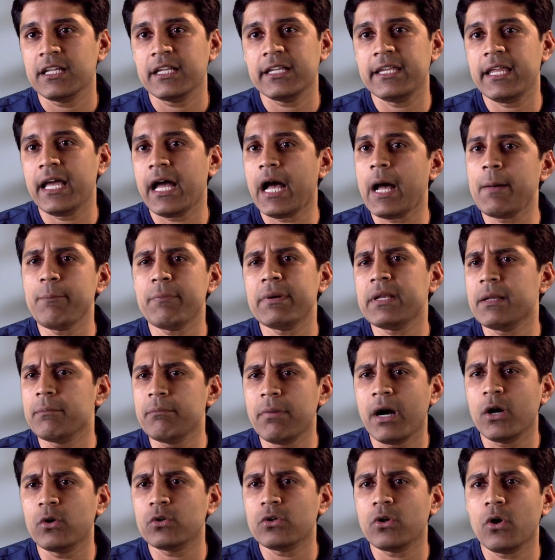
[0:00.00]
They're up and
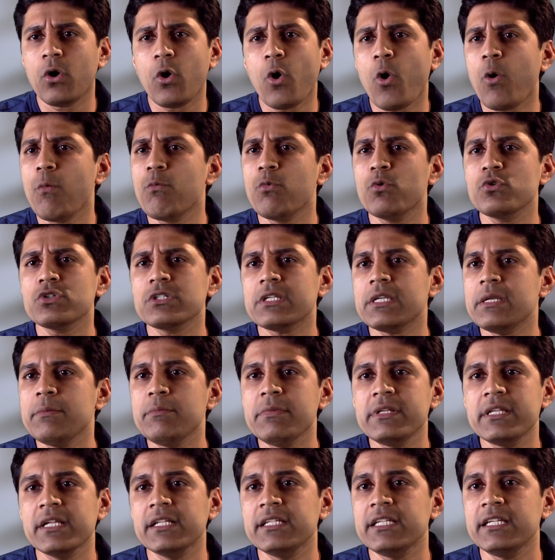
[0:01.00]
about almost
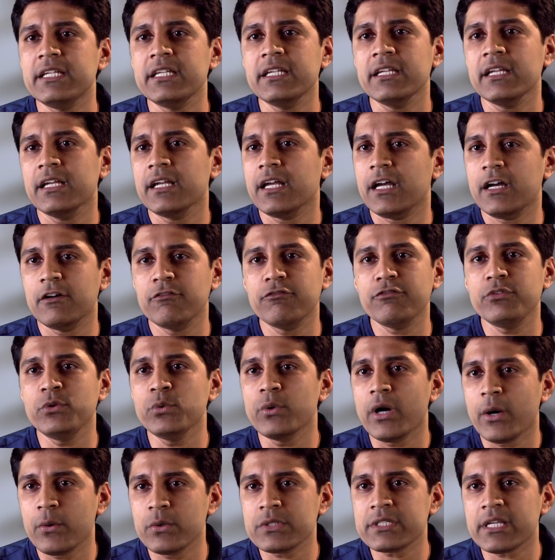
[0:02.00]
immediately, a
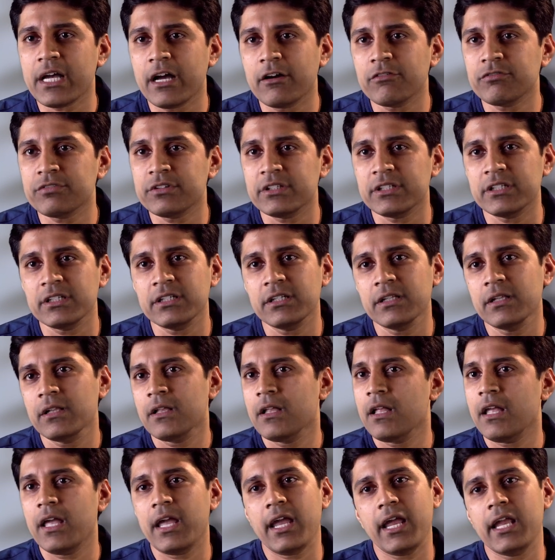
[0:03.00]
few hours after,
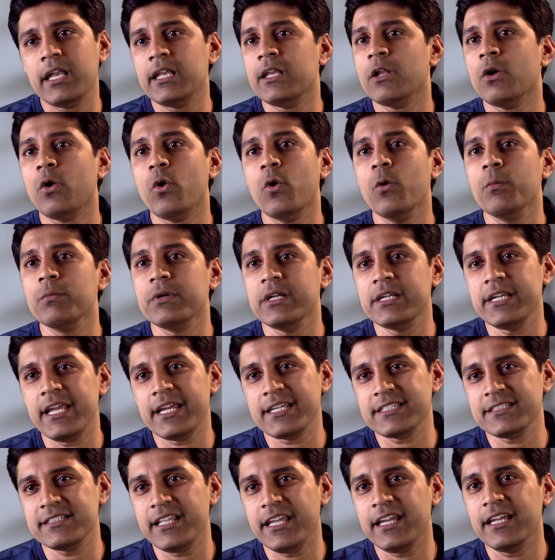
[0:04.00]
and home the
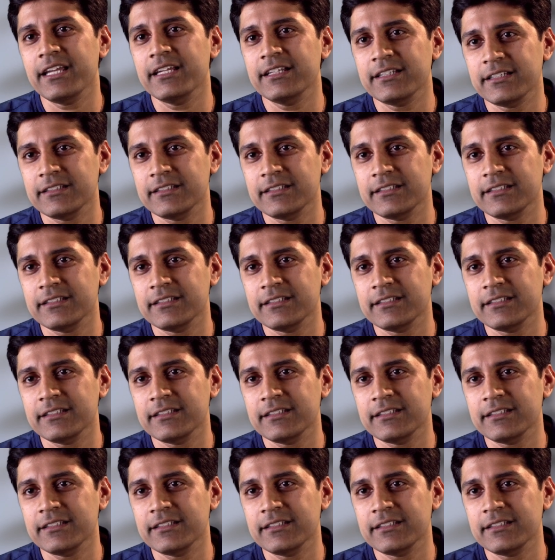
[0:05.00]
next day.